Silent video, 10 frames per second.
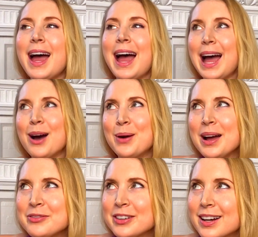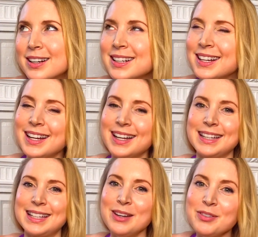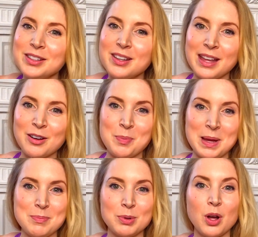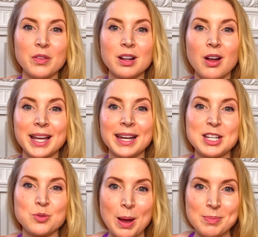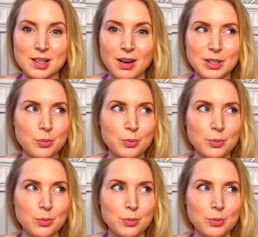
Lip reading: However, given that there are people on the GlycanAge website